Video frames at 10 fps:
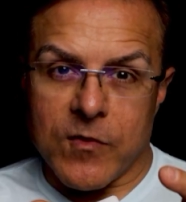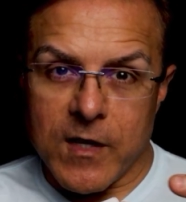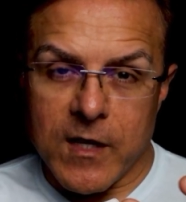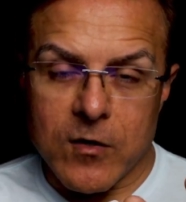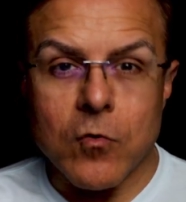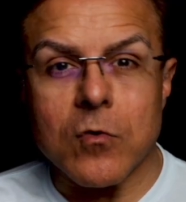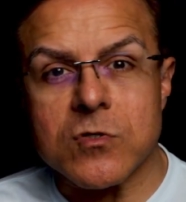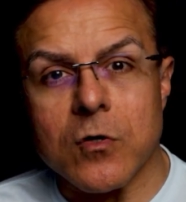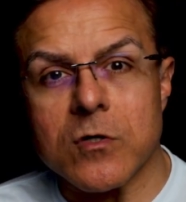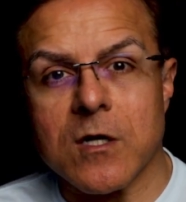The Google
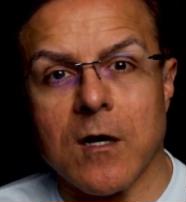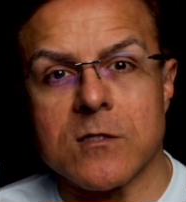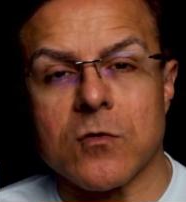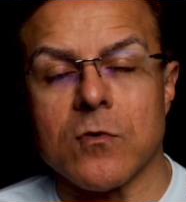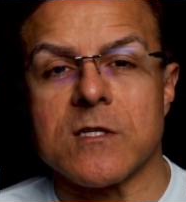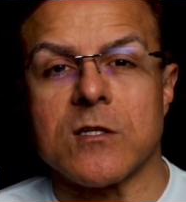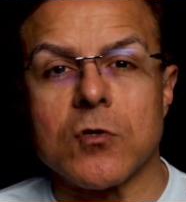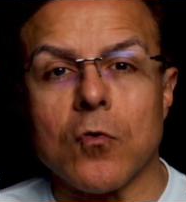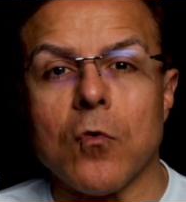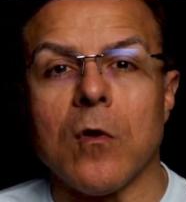Search Console is a
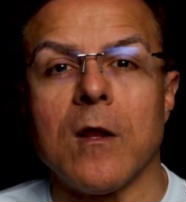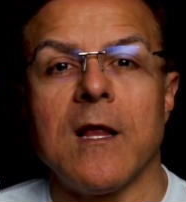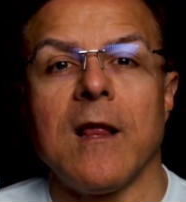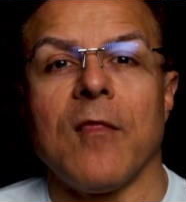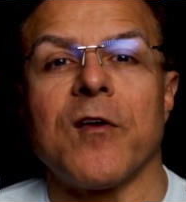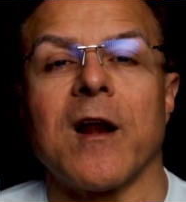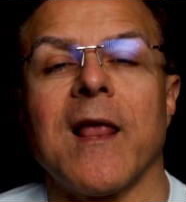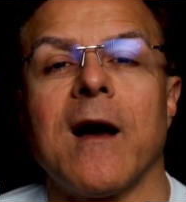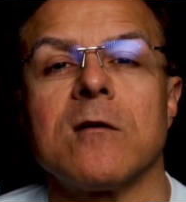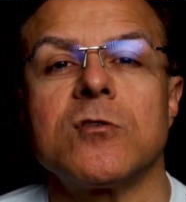tool that
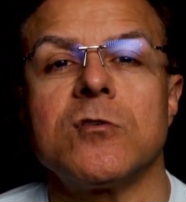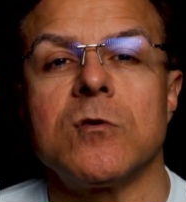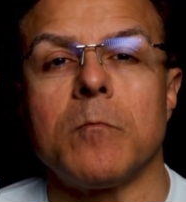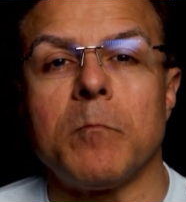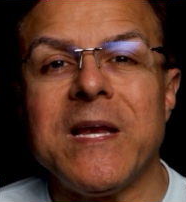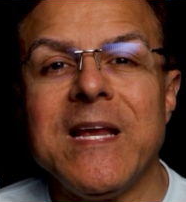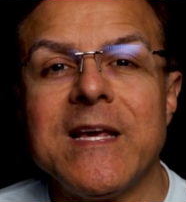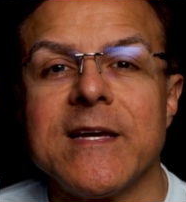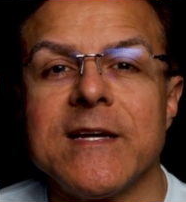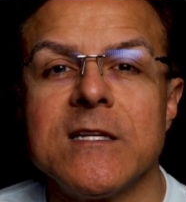allows you to
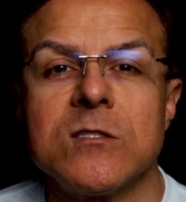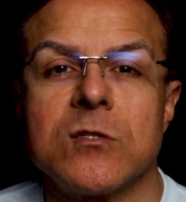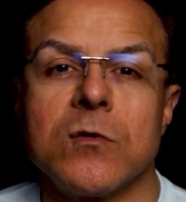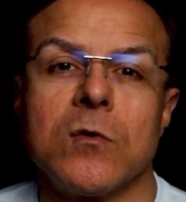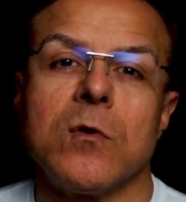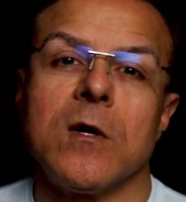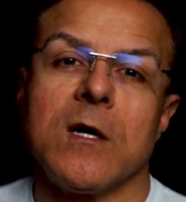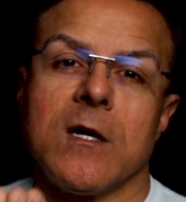peek into